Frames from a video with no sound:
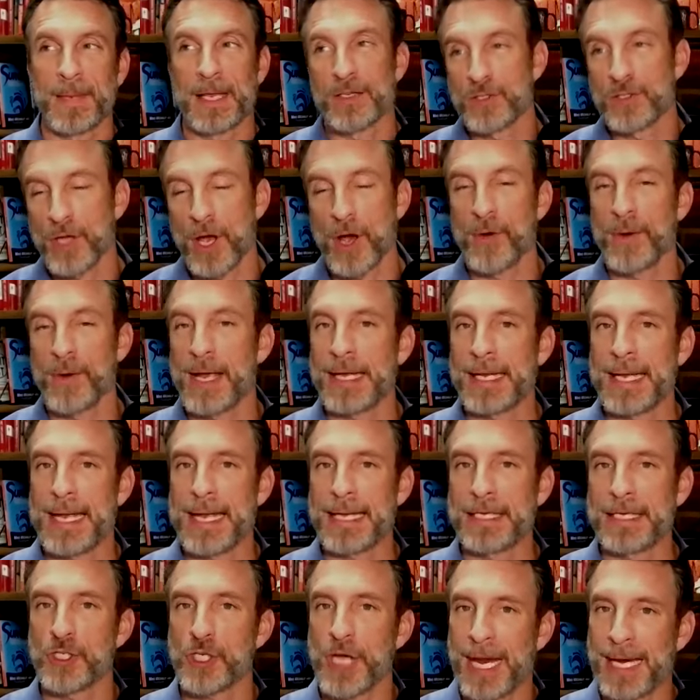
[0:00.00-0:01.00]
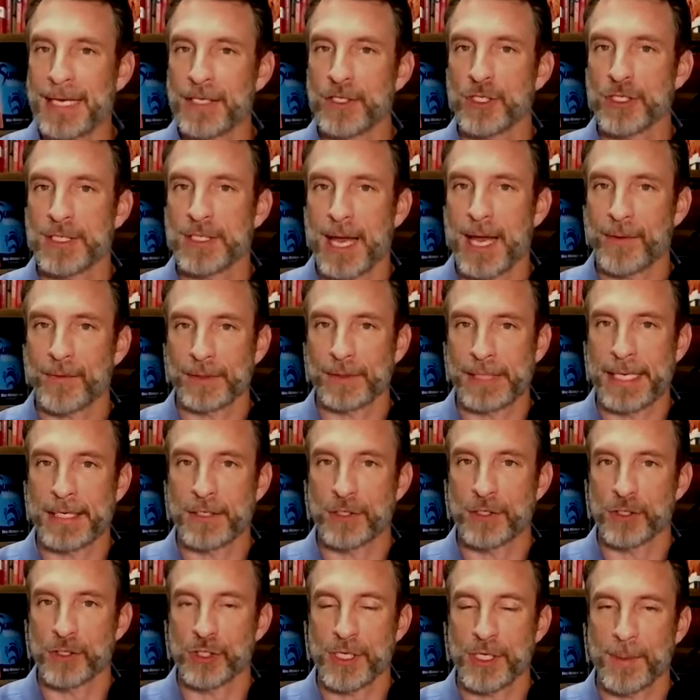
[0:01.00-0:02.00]
So it changes that
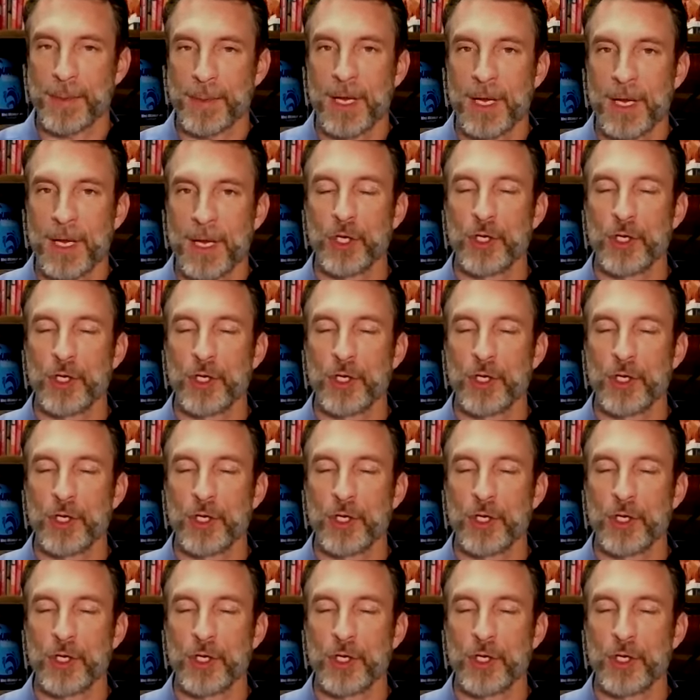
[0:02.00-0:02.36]
relationship.